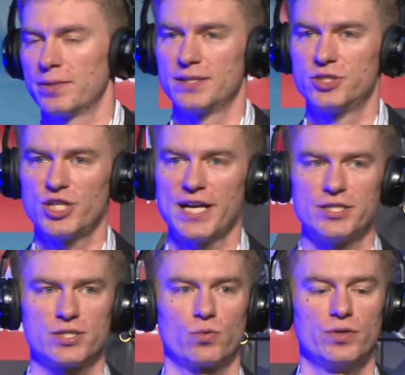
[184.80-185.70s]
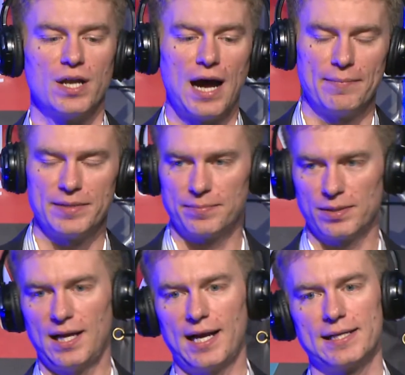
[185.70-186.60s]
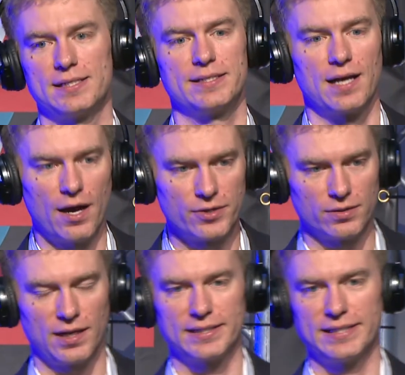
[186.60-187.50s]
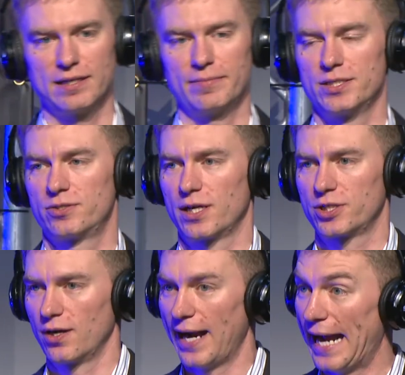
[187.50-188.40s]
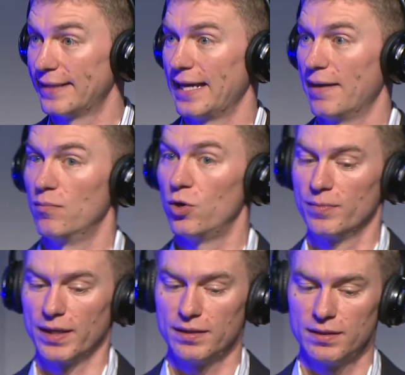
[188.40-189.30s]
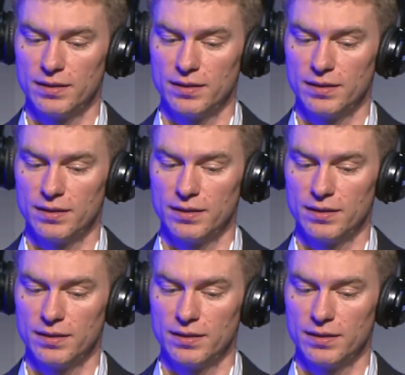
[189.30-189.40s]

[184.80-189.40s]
but the changes will not be applied to the underlying database structure at that moment.